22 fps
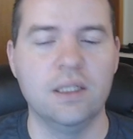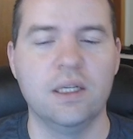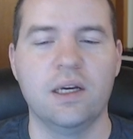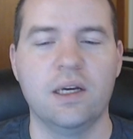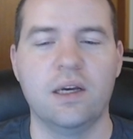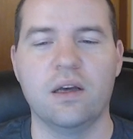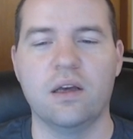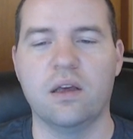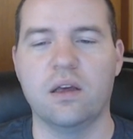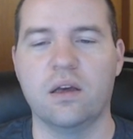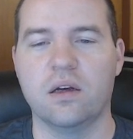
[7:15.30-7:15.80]

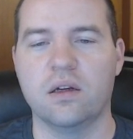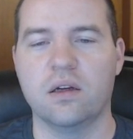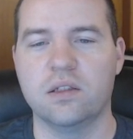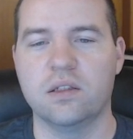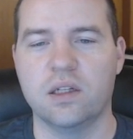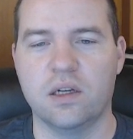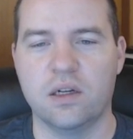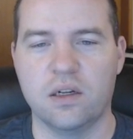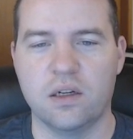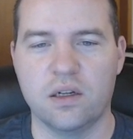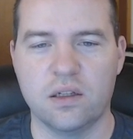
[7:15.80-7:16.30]

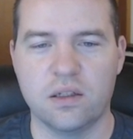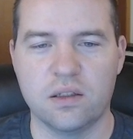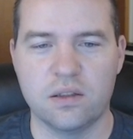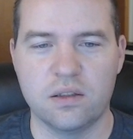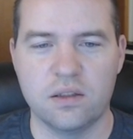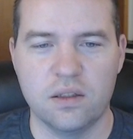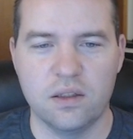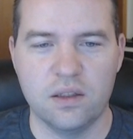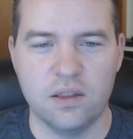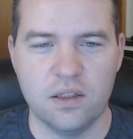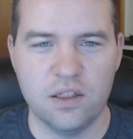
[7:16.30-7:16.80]
And
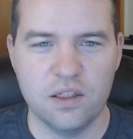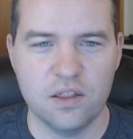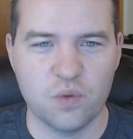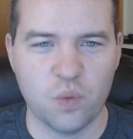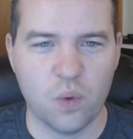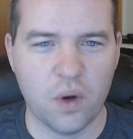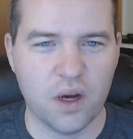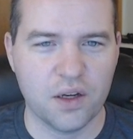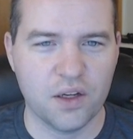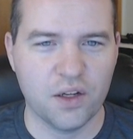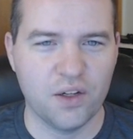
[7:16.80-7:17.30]
he's
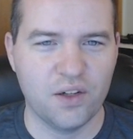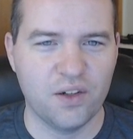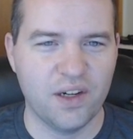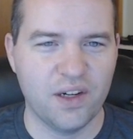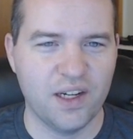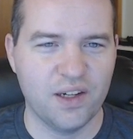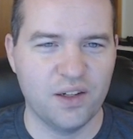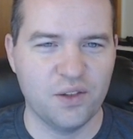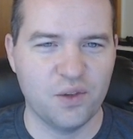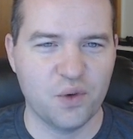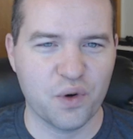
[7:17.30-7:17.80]
walking
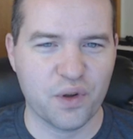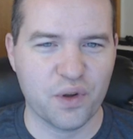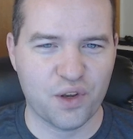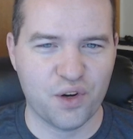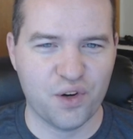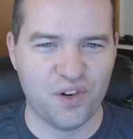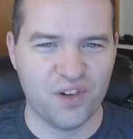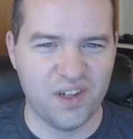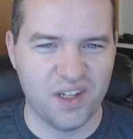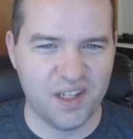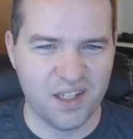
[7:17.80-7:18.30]
around North
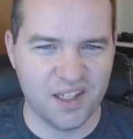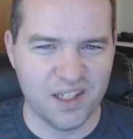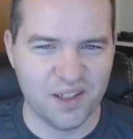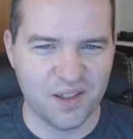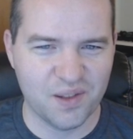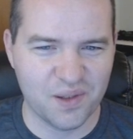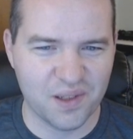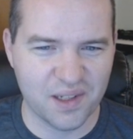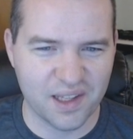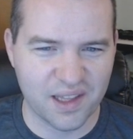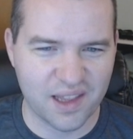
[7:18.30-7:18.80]
Korea
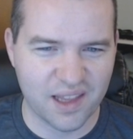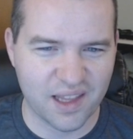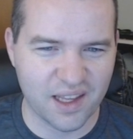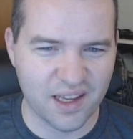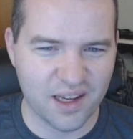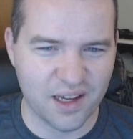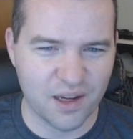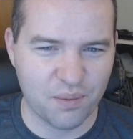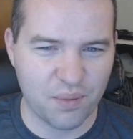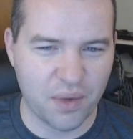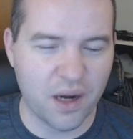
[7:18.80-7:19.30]
with
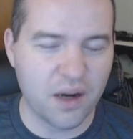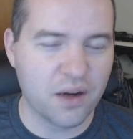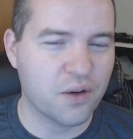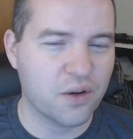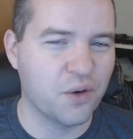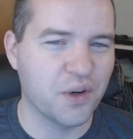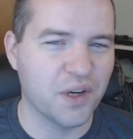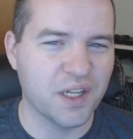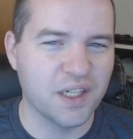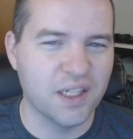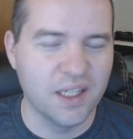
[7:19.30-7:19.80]

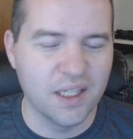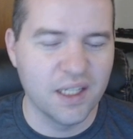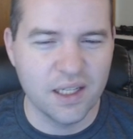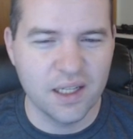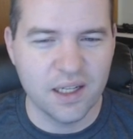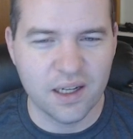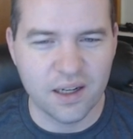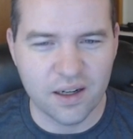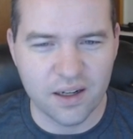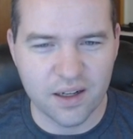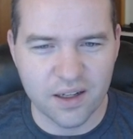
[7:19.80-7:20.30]
Potcoin
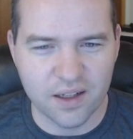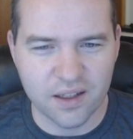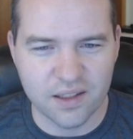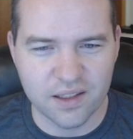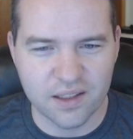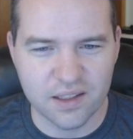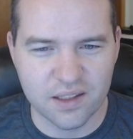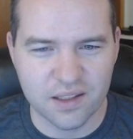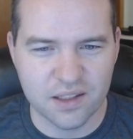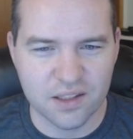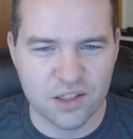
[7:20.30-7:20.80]
on
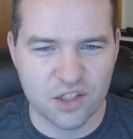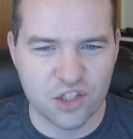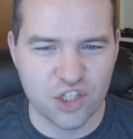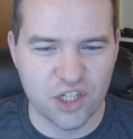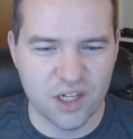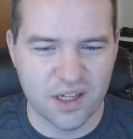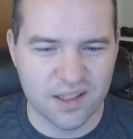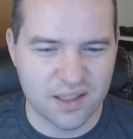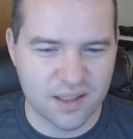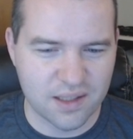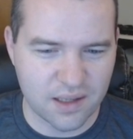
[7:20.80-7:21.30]
his
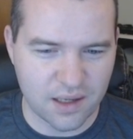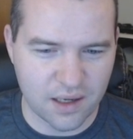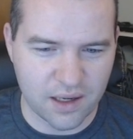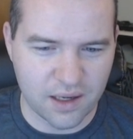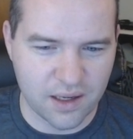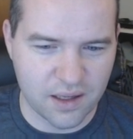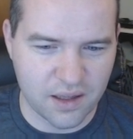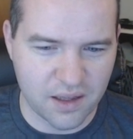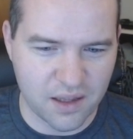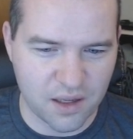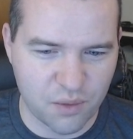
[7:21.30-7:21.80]
chest,
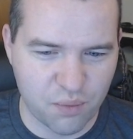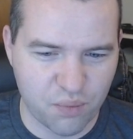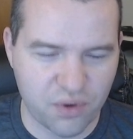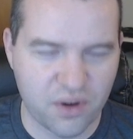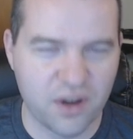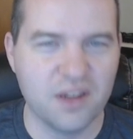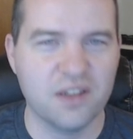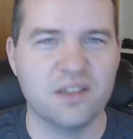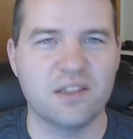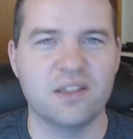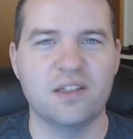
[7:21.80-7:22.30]
and the
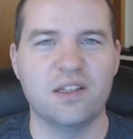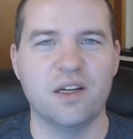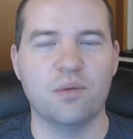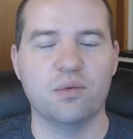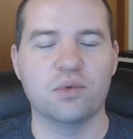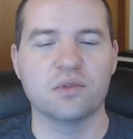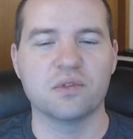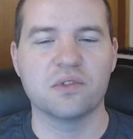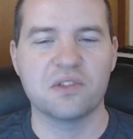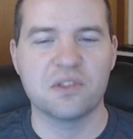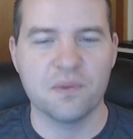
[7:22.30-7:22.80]
price
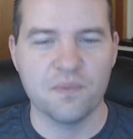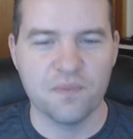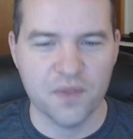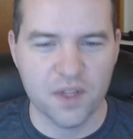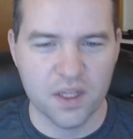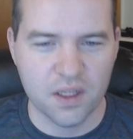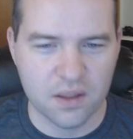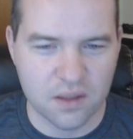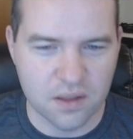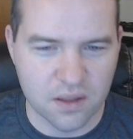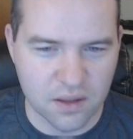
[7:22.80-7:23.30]
doubles.
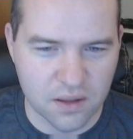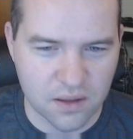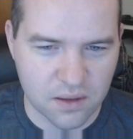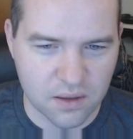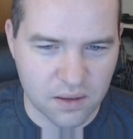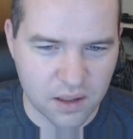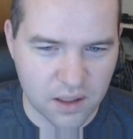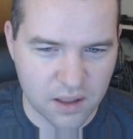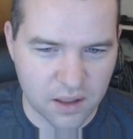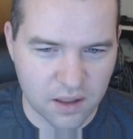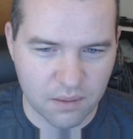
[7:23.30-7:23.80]
So
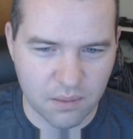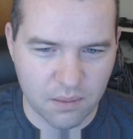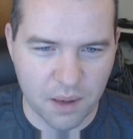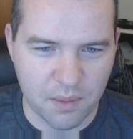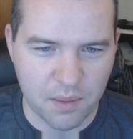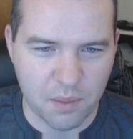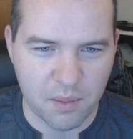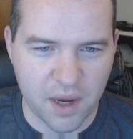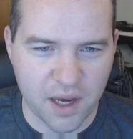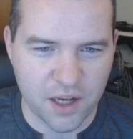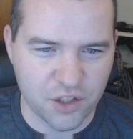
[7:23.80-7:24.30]
I'm
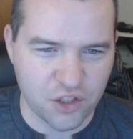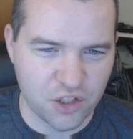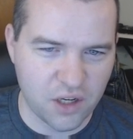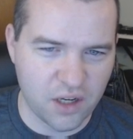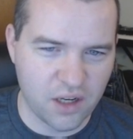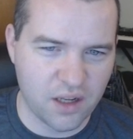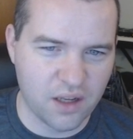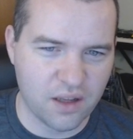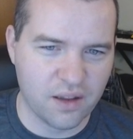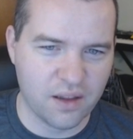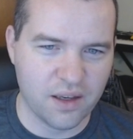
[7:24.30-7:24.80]

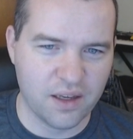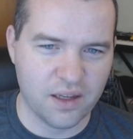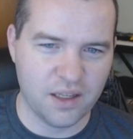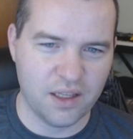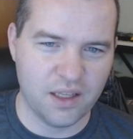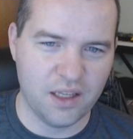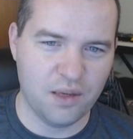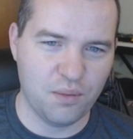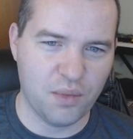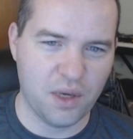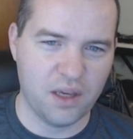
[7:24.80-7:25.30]
imagining that
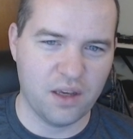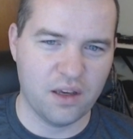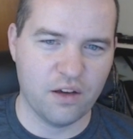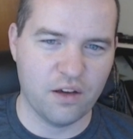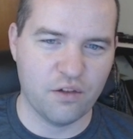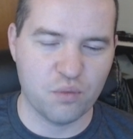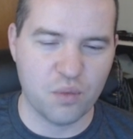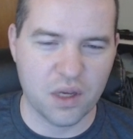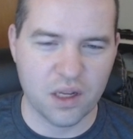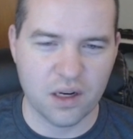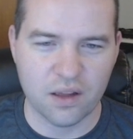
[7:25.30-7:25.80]
he may have
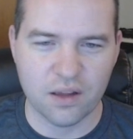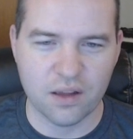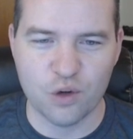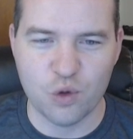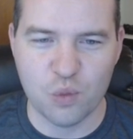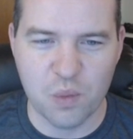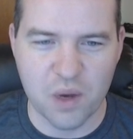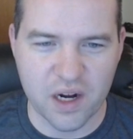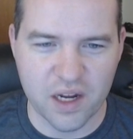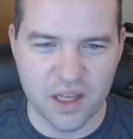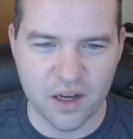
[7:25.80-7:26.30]
made a little
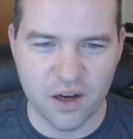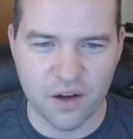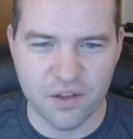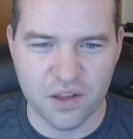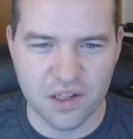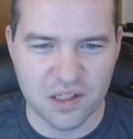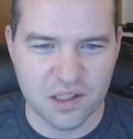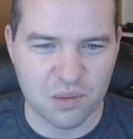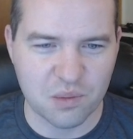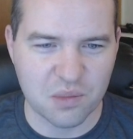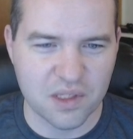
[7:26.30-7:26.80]
money on
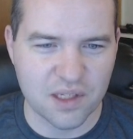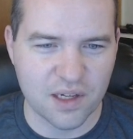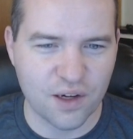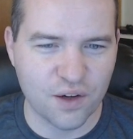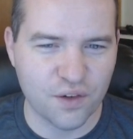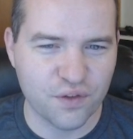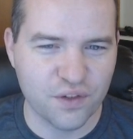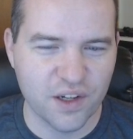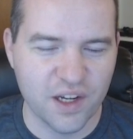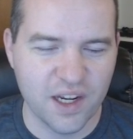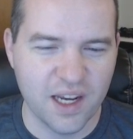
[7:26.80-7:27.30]
this
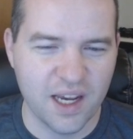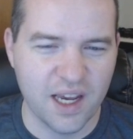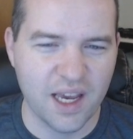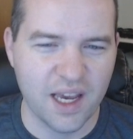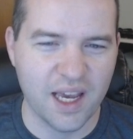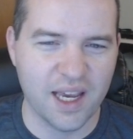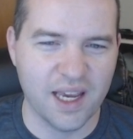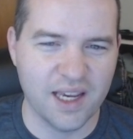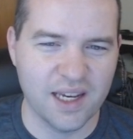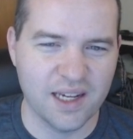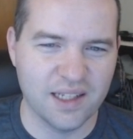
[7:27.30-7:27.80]
himself,
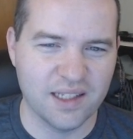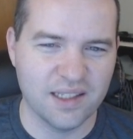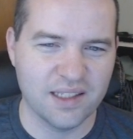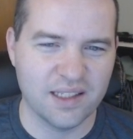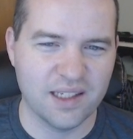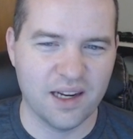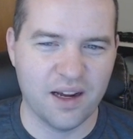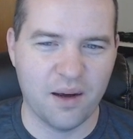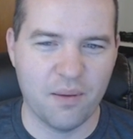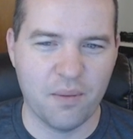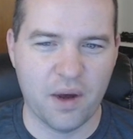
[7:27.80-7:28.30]
and
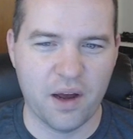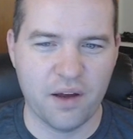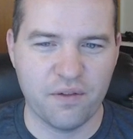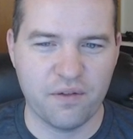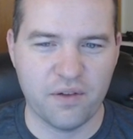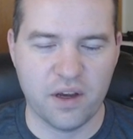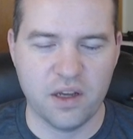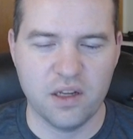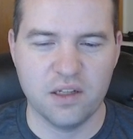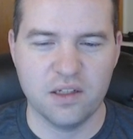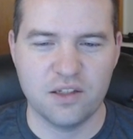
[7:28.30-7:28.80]
I
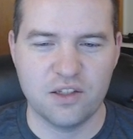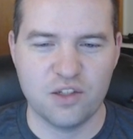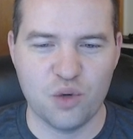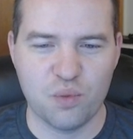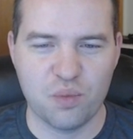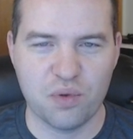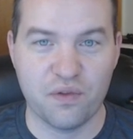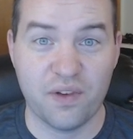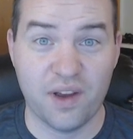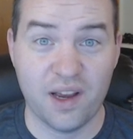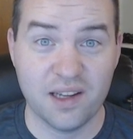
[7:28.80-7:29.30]
find it super
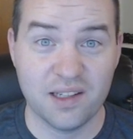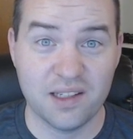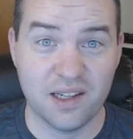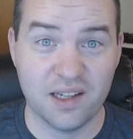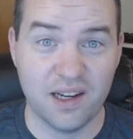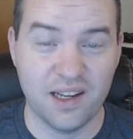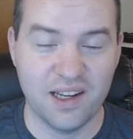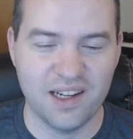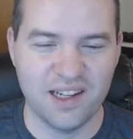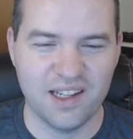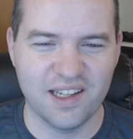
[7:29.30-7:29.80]

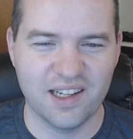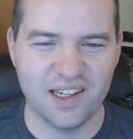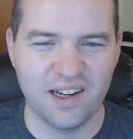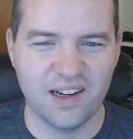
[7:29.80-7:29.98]
fascinating